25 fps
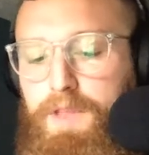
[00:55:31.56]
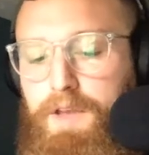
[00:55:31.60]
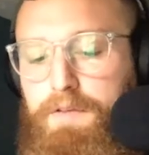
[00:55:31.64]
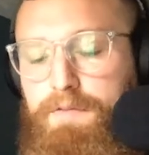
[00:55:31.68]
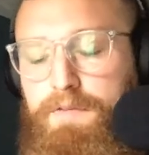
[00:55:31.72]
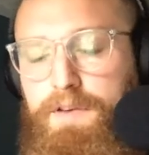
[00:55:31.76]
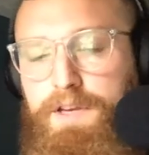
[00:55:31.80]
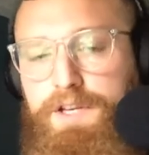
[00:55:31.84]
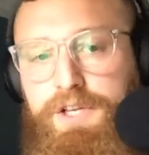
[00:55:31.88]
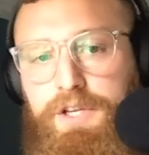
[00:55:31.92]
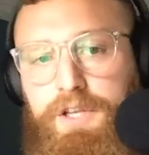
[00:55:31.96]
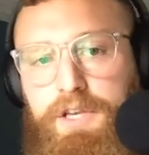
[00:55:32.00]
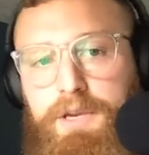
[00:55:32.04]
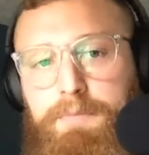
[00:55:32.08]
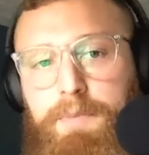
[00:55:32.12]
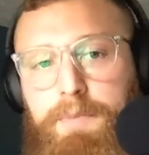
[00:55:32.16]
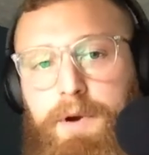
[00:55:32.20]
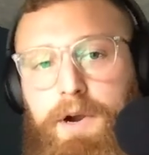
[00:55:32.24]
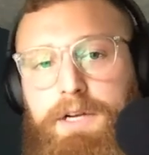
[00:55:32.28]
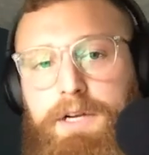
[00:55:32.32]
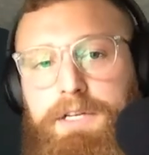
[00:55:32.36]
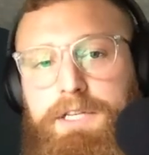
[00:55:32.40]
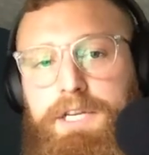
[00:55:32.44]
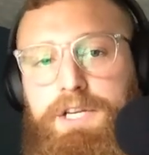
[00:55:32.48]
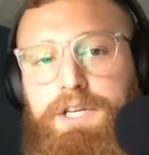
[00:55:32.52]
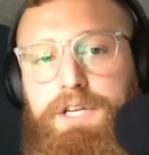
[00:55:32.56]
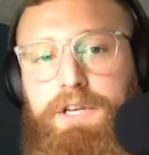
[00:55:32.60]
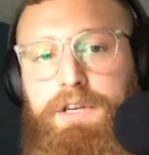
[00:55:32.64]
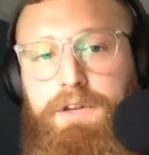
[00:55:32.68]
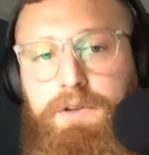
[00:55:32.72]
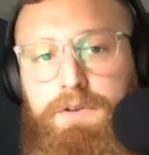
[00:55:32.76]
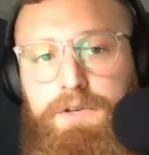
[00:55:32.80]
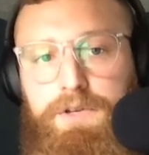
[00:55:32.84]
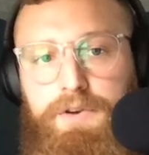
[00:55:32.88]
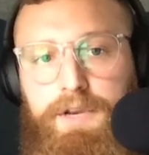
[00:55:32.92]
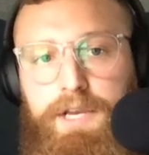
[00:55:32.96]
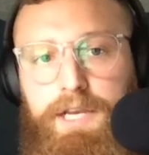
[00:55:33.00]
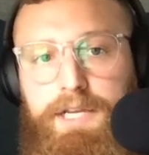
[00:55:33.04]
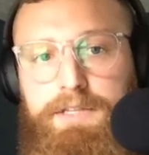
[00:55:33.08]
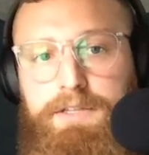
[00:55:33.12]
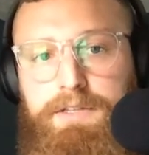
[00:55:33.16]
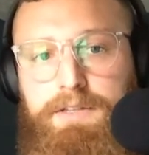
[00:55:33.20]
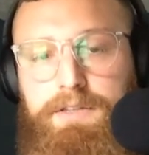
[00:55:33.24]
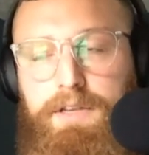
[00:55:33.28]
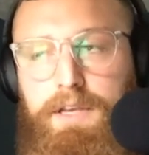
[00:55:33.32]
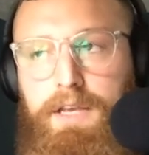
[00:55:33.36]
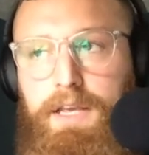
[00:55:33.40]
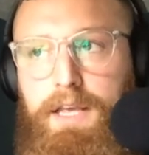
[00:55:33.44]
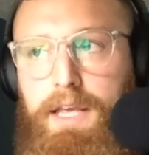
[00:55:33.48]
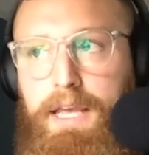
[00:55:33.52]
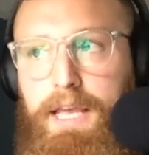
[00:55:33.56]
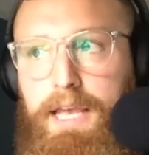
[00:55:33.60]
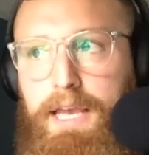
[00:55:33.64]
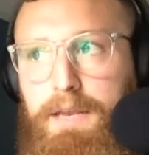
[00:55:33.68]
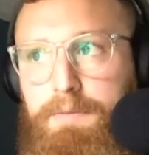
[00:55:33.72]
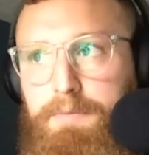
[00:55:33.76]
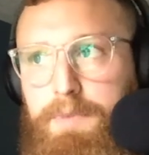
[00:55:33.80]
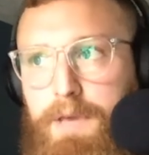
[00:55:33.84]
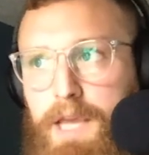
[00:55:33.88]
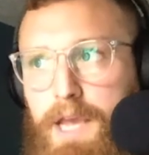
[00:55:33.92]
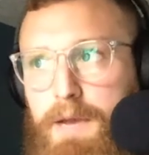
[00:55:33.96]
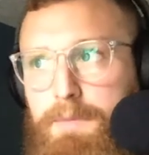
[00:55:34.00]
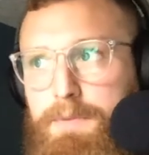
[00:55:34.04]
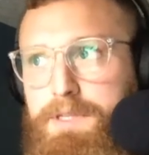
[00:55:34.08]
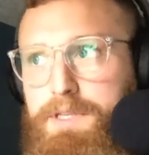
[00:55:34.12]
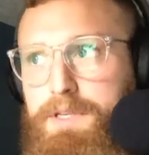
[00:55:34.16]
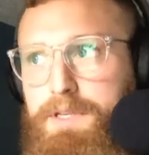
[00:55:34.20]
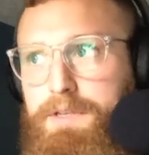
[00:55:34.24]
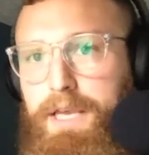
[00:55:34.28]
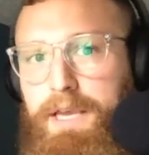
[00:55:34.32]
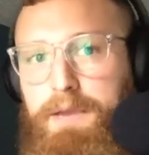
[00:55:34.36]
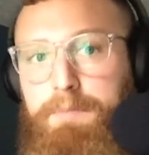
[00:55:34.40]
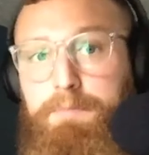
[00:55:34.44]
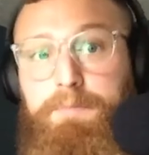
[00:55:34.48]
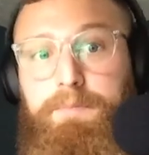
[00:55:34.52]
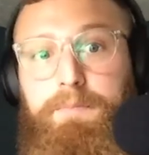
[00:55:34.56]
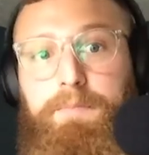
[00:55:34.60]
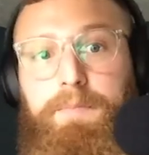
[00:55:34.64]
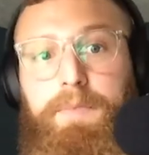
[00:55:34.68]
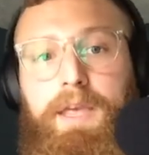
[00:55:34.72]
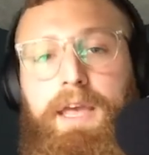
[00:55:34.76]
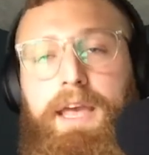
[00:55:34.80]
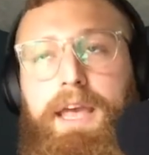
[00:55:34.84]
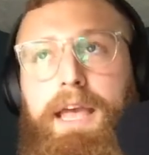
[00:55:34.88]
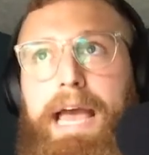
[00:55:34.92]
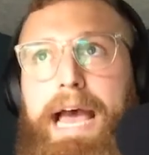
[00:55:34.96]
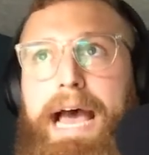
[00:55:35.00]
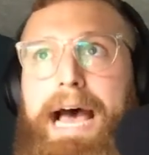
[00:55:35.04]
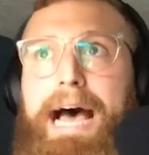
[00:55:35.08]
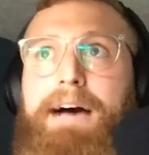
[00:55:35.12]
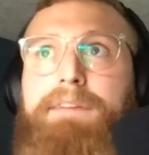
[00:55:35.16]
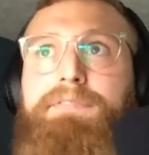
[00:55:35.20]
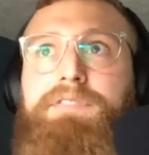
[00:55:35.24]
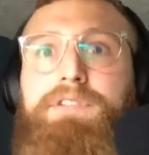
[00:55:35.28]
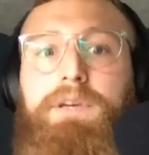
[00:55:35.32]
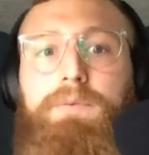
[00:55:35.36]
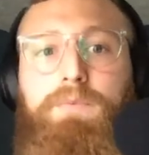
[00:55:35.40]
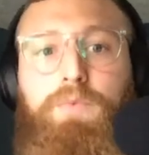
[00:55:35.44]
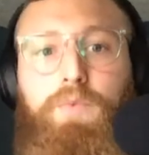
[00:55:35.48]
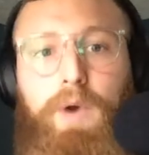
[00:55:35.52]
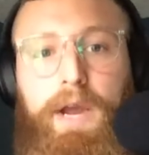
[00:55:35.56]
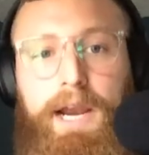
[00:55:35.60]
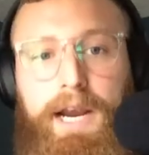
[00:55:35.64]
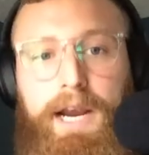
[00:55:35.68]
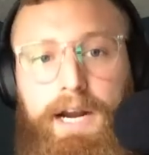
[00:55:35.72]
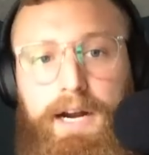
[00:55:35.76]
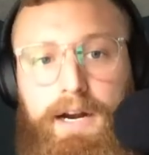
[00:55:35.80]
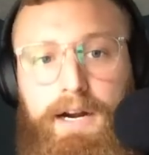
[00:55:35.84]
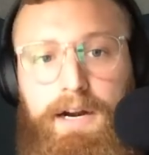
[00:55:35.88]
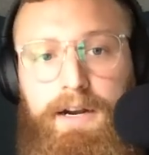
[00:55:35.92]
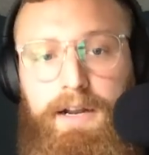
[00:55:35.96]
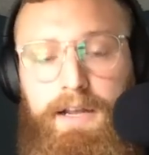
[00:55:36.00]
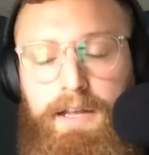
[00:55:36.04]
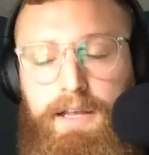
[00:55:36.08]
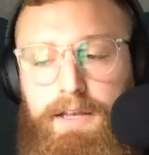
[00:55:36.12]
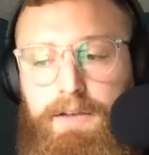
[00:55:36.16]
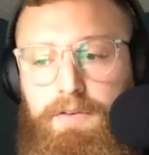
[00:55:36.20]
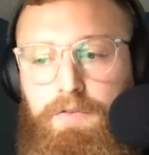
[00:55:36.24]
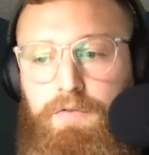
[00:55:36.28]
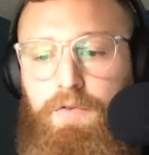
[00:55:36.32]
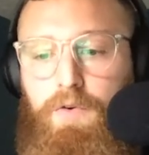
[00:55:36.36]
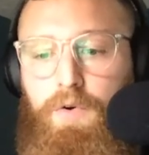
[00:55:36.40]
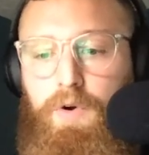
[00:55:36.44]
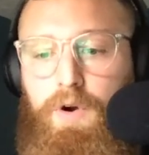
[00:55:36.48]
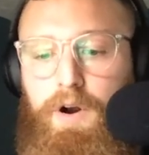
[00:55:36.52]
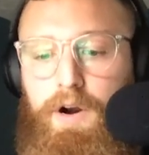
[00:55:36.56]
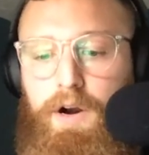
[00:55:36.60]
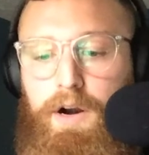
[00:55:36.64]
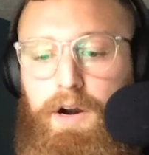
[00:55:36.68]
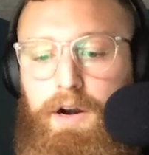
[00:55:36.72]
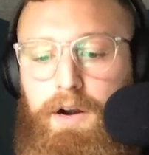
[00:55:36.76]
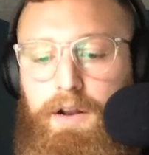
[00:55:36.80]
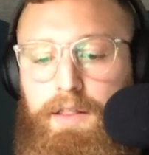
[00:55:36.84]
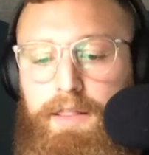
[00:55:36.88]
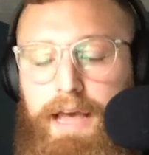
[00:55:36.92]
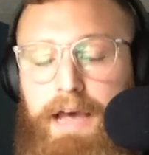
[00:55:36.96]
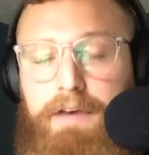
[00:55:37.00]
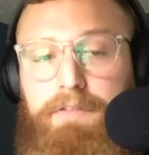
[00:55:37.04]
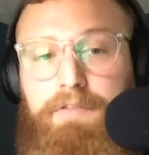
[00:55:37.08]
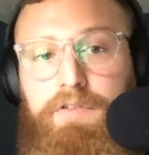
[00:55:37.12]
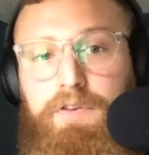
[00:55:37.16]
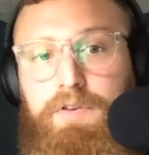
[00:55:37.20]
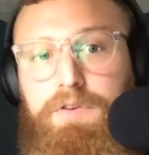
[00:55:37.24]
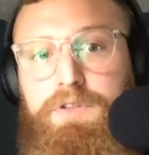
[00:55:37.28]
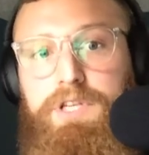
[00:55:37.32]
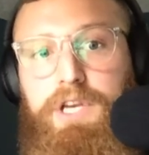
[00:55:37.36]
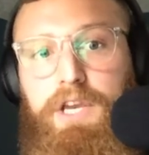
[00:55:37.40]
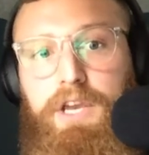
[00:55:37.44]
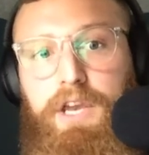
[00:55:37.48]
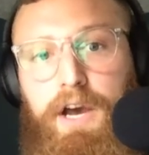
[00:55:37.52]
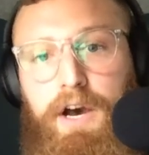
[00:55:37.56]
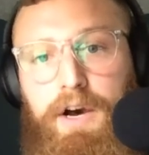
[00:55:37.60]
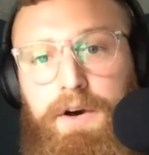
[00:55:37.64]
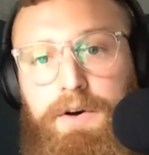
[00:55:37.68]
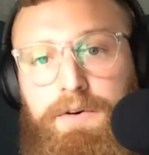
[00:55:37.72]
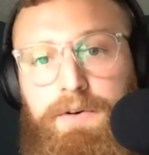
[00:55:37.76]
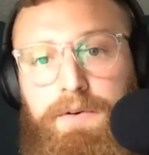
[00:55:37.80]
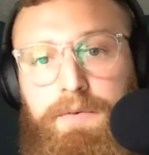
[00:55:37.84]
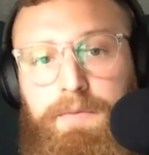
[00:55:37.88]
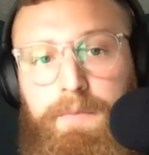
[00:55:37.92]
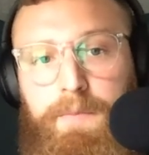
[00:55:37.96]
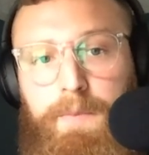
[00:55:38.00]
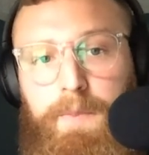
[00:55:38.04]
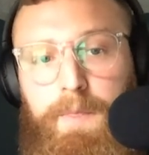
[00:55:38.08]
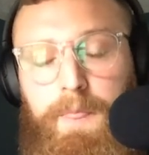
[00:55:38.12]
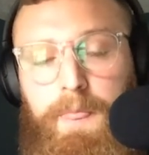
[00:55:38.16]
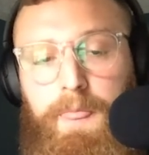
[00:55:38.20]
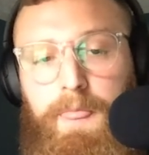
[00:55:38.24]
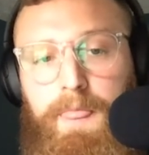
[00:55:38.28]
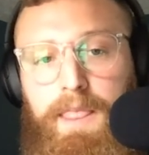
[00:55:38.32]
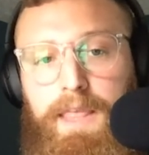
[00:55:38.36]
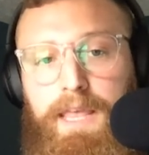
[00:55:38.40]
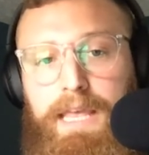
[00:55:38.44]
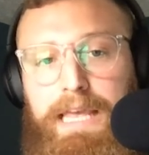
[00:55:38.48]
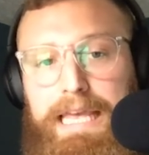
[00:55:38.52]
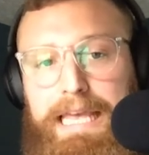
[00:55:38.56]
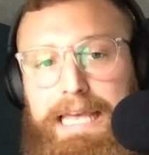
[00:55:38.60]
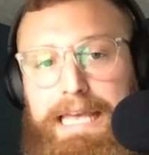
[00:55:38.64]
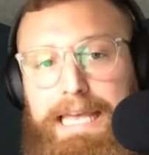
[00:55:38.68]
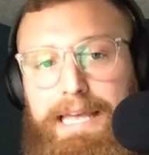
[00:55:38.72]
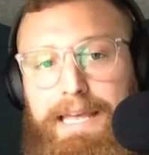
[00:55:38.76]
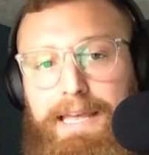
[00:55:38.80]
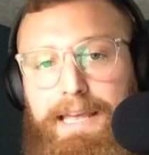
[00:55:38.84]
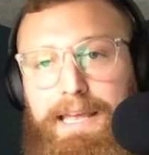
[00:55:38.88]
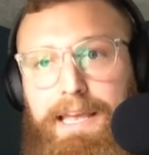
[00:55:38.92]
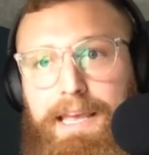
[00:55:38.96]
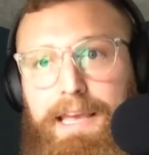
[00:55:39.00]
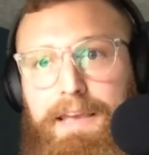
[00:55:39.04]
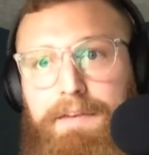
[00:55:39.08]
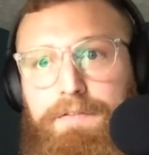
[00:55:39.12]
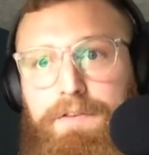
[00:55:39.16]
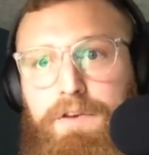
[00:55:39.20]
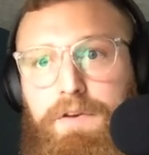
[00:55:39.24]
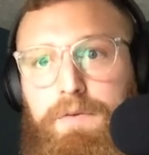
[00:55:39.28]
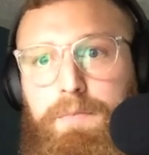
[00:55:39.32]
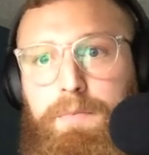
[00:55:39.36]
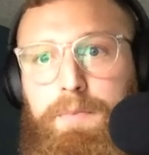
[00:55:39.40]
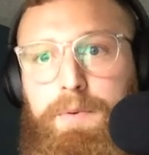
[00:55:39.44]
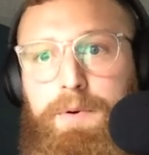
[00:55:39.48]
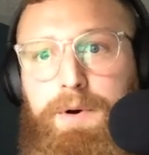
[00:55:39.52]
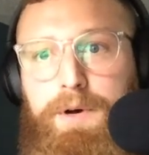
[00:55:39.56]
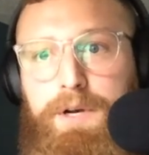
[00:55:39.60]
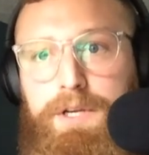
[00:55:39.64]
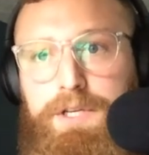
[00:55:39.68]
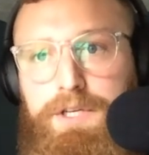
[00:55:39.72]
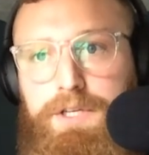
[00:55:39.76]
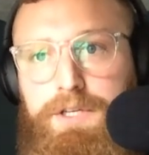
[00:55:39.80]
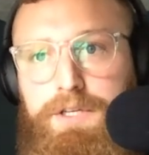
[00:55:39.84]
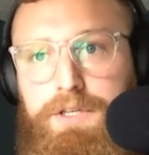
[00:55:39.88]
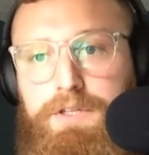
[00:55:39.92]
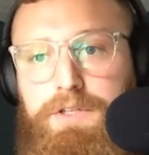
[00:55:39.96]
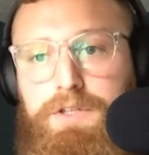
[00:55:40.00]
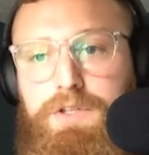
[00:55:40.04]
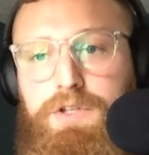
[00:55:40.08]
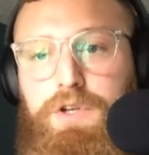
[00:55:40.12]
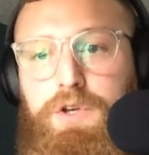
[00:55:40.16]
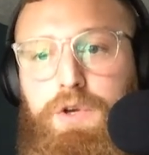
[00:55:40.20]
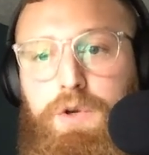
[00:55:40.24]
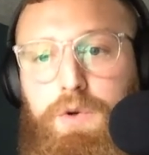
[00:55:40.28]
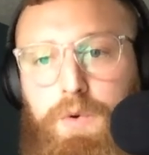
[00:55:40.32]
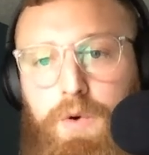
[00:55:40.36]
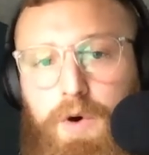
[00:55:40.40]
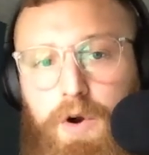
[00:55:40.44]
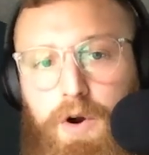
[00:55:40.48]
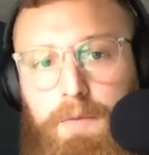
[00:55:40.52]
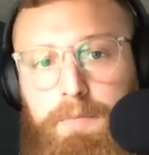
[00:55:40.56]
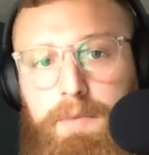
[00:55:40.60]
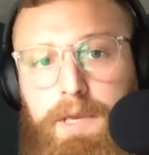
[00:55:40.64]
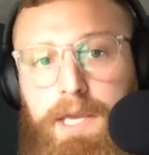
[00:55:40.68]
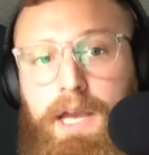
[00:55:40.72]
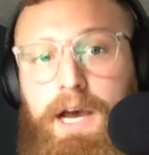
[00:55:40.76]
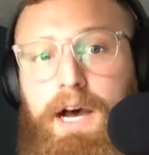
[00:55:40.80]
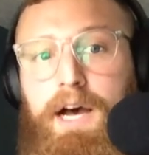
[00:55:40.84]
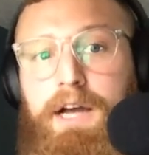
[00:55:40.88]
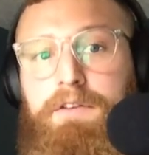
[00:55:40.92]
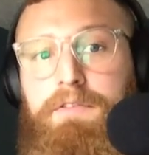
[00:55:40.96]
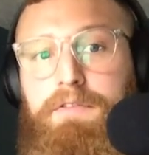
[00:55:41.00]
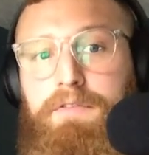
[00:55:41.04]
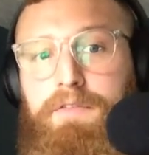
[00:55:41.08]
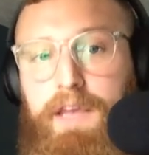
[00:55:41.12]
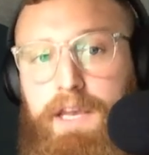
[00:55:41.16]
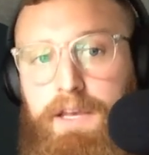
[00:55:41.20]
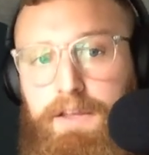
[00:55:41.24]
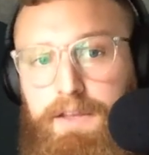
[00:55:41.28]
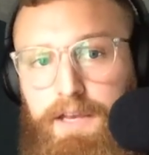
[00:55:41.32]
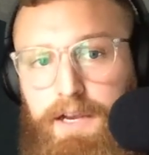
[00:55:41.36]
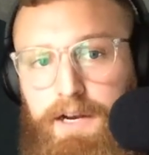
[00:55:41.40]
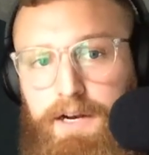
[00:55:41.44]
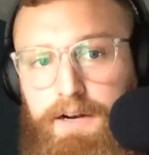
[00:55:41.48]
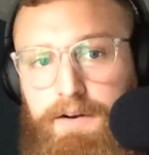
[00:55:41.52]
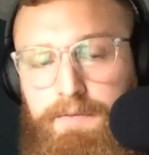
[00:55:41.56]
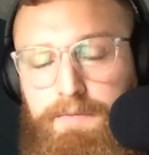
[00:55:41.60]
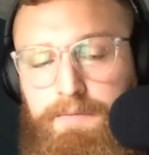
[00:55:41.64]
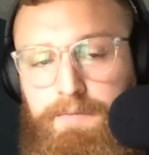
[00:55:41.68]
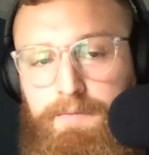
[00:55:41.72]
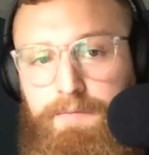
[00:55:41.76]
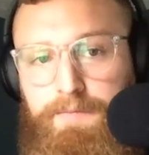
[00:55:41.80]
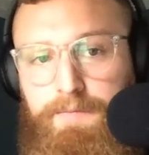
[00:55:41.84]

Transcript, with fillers: efficiently partition nutrients, and being able to like have somewhere for that food to go. If you push to or beyond failure,